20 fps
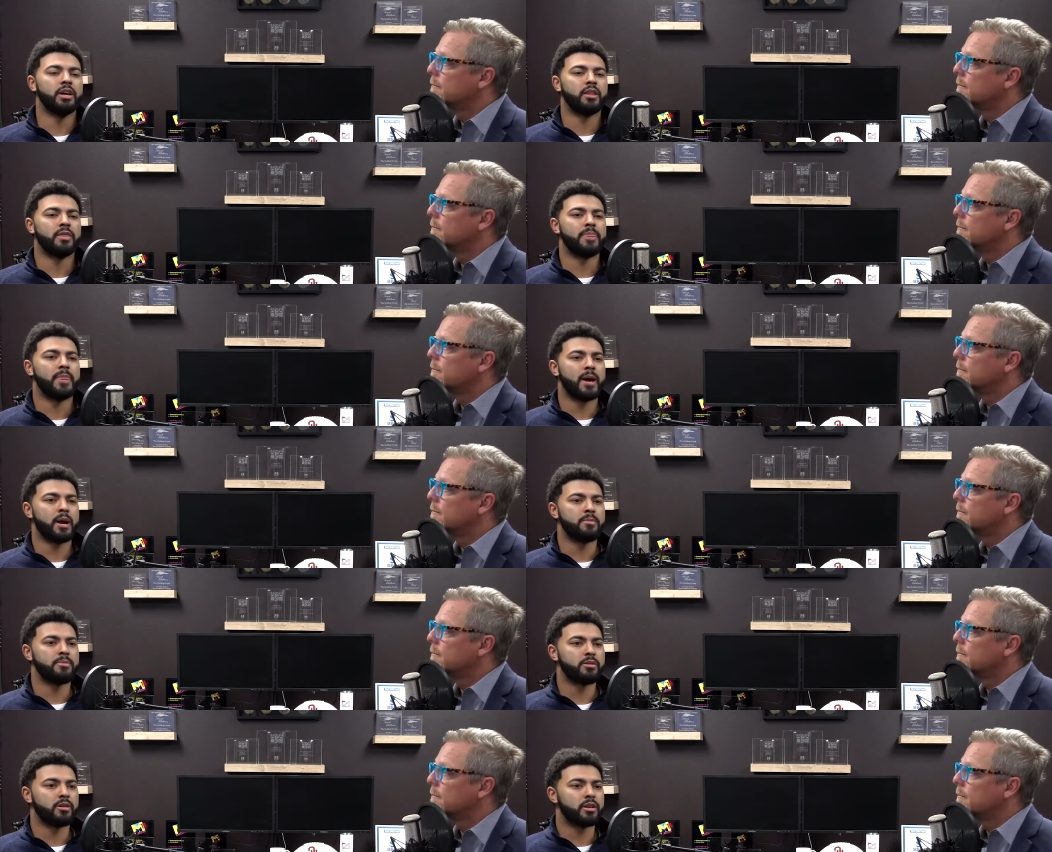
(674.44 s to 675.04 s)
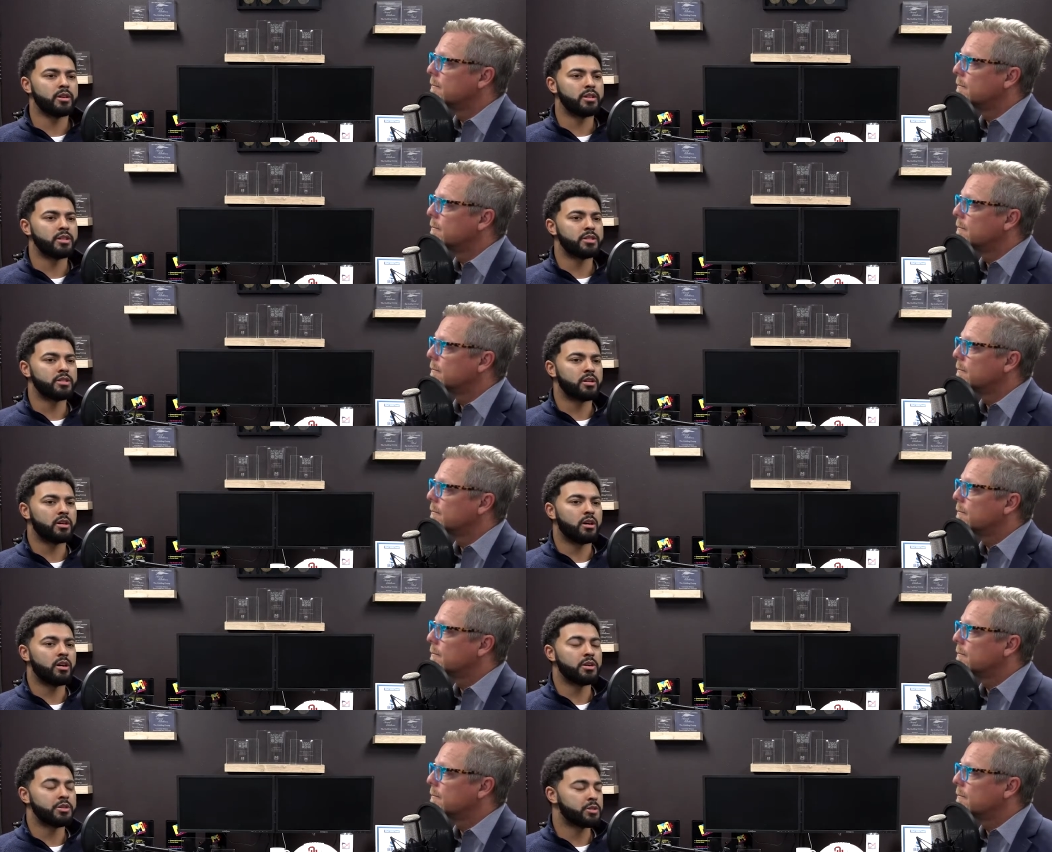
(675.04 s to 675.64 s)
Speaker 1: that part is
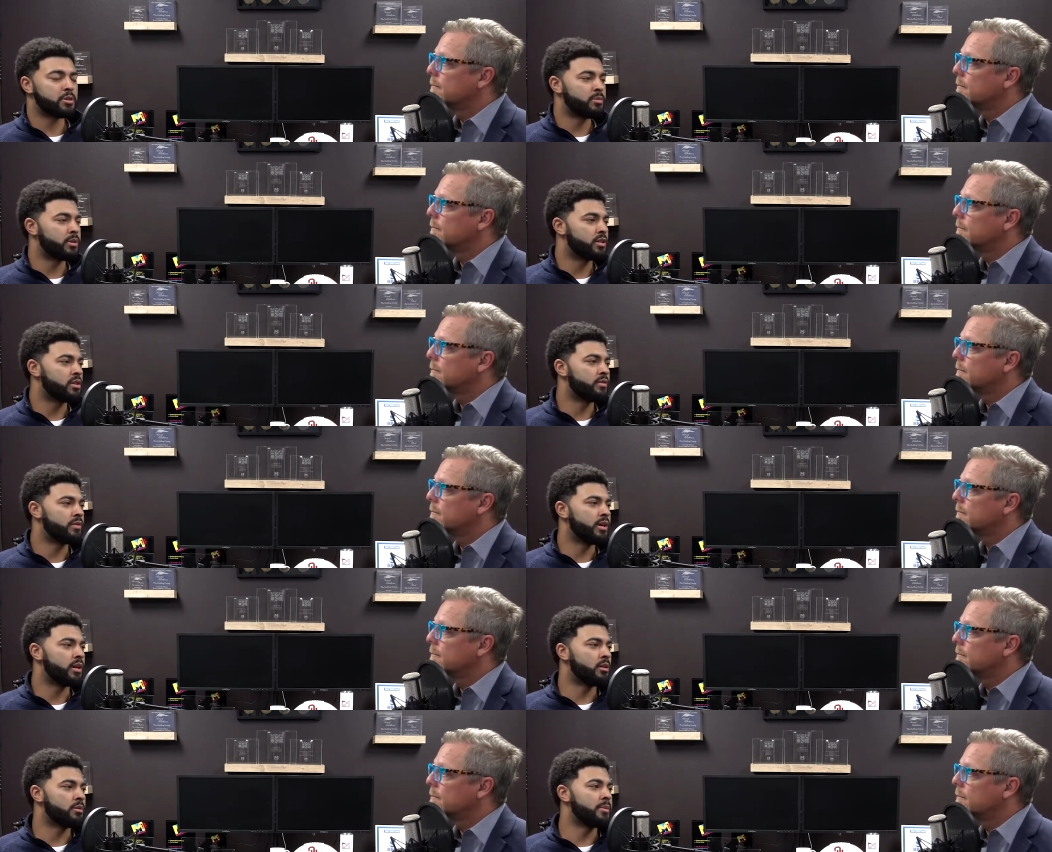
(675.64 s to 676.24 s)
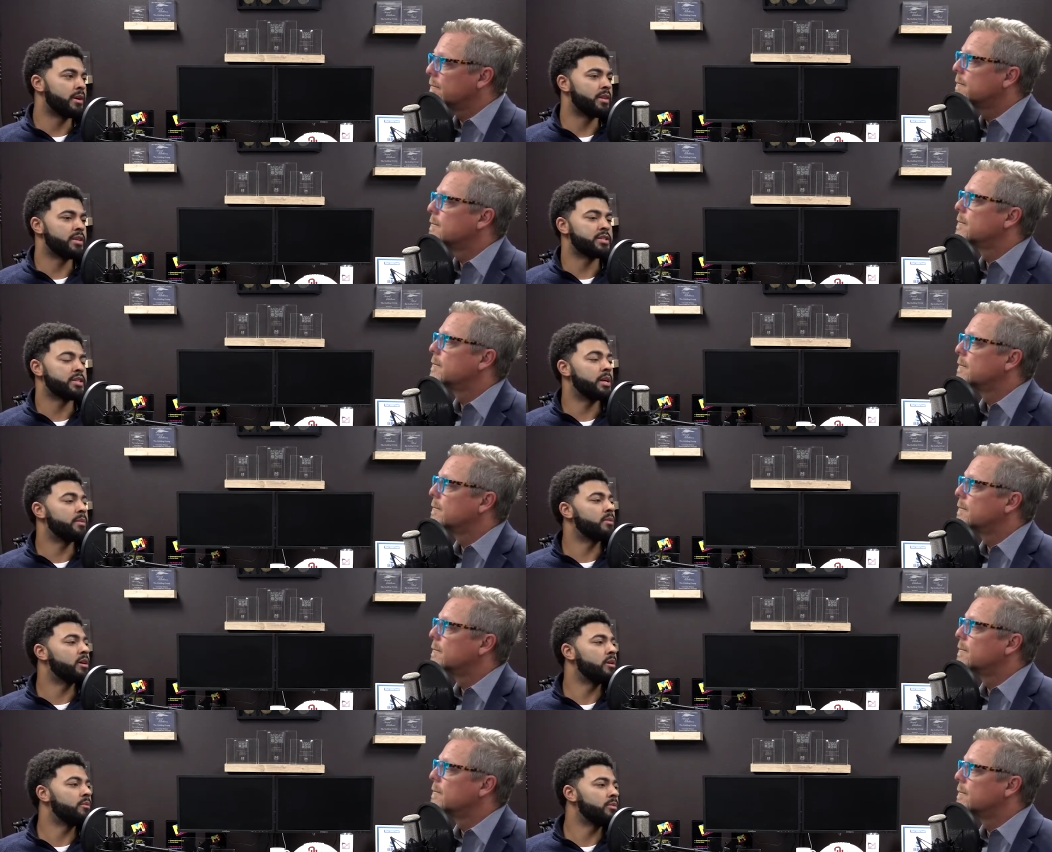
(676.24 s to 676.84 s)
also being developed by the
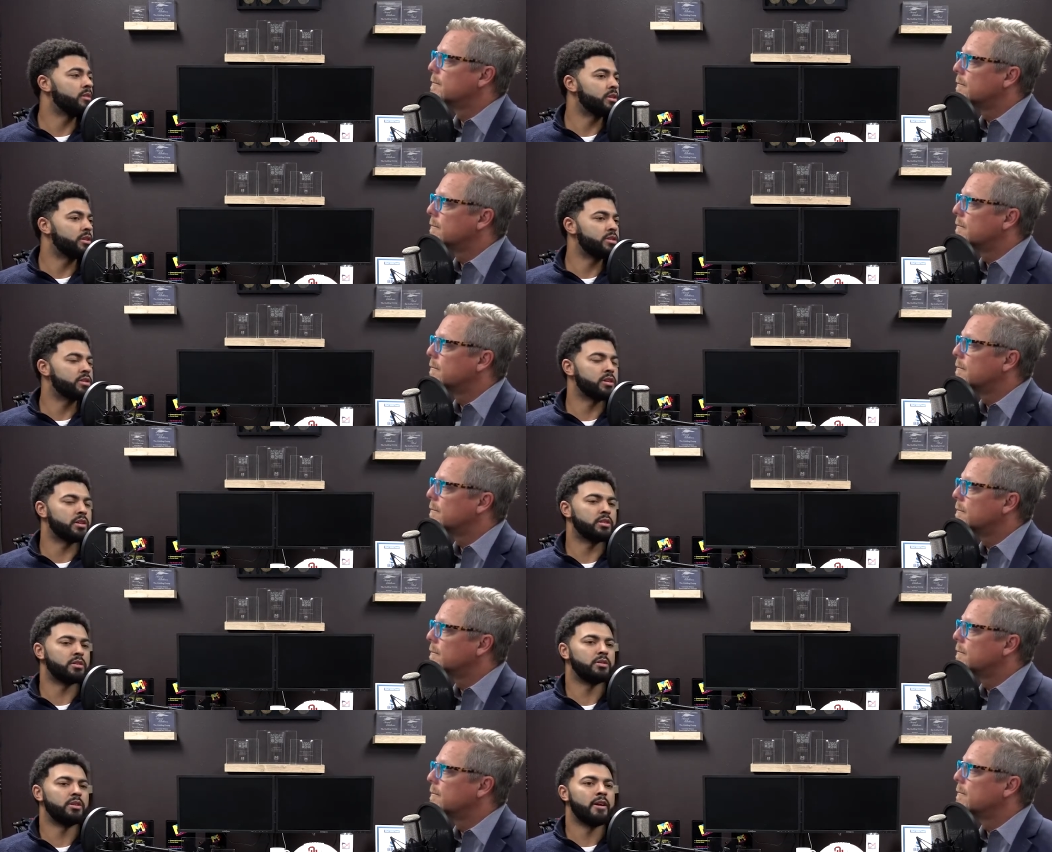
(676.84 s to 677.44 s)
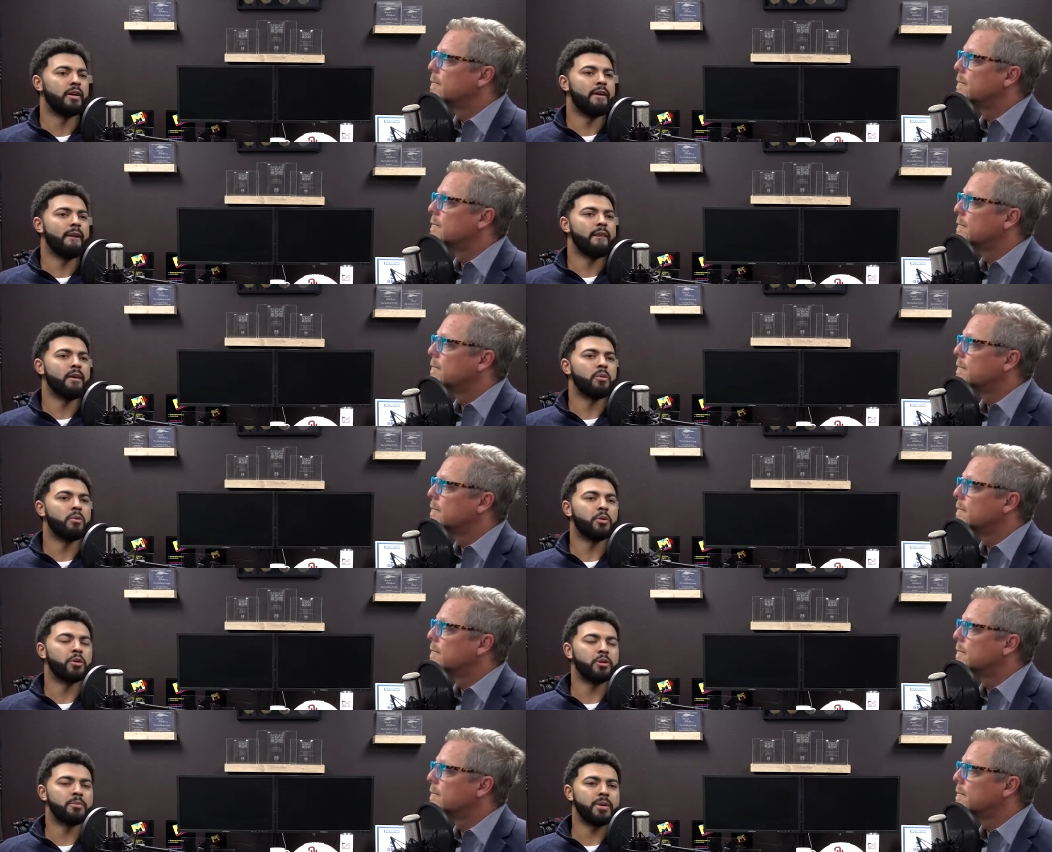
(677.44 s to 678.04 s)
same company. So
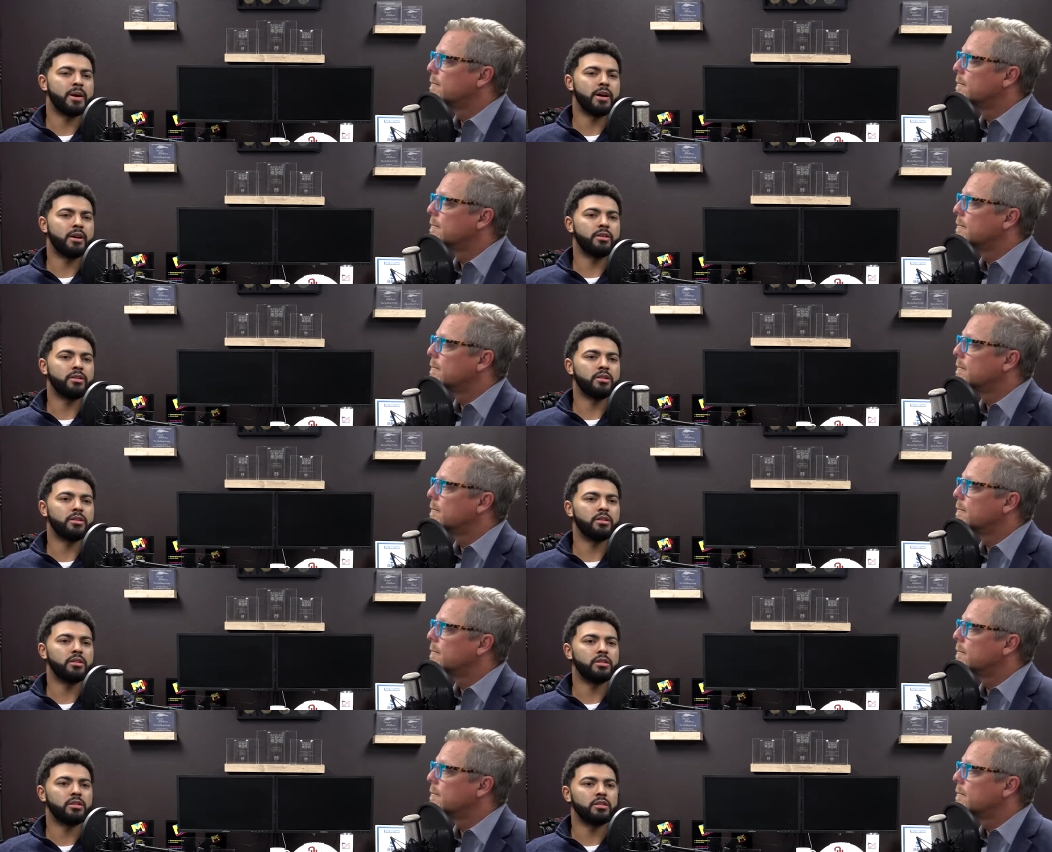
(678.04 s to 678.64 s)
we're about